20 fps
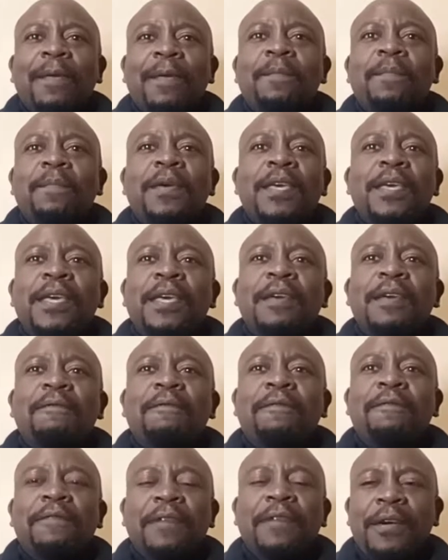be
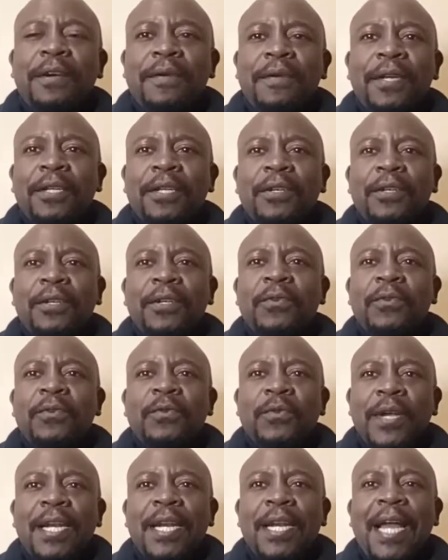very
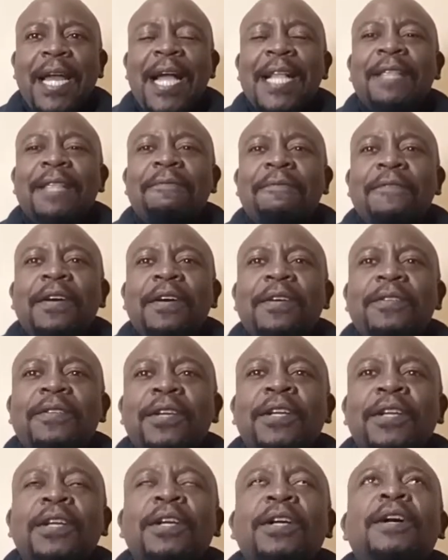real and
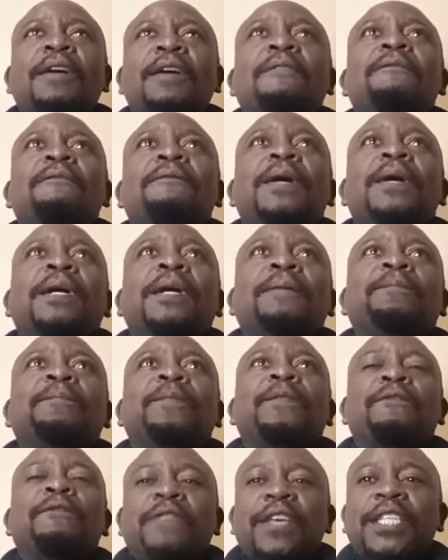very
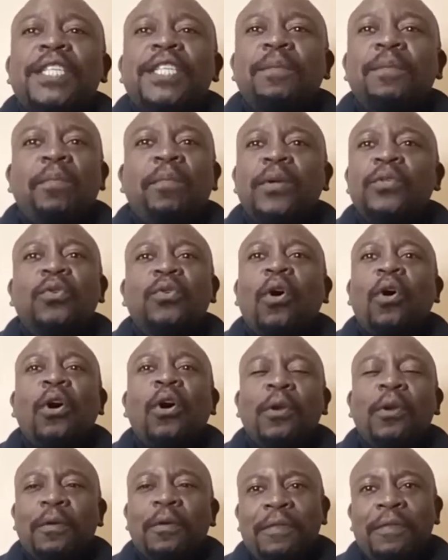um, visible to
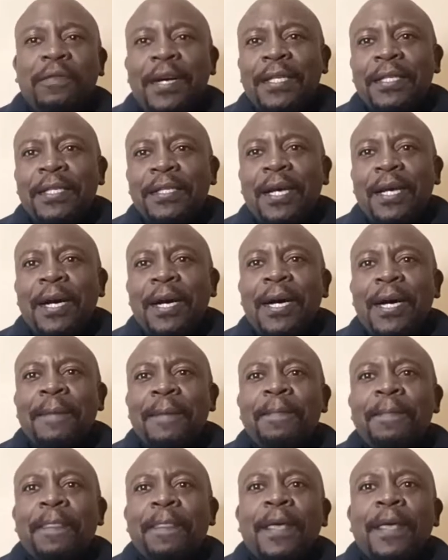all of us.
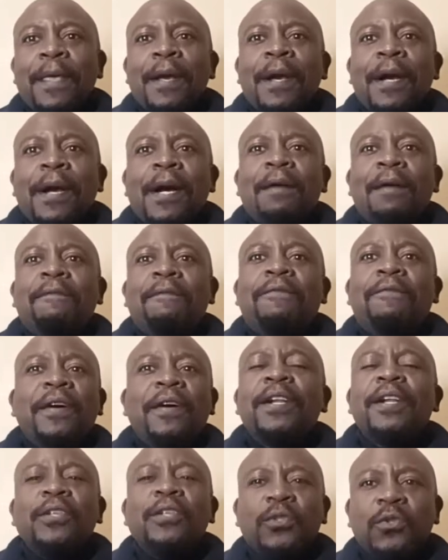Um, uh,
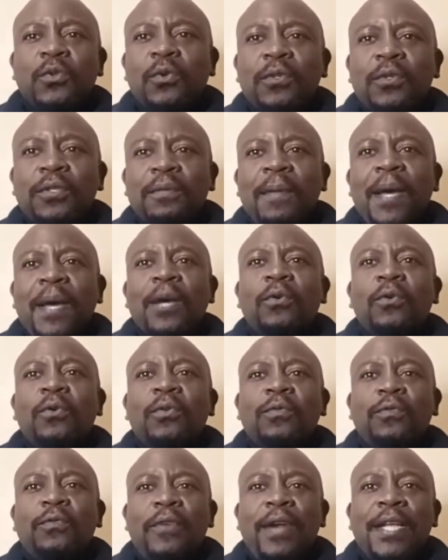very soon, my good
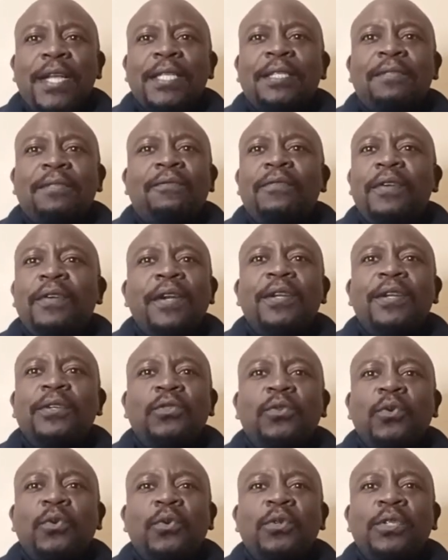friends, very
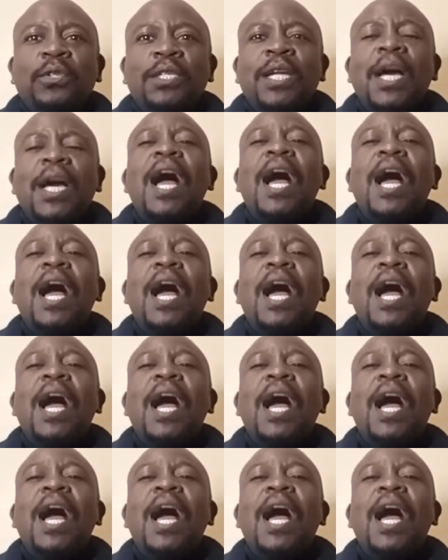soon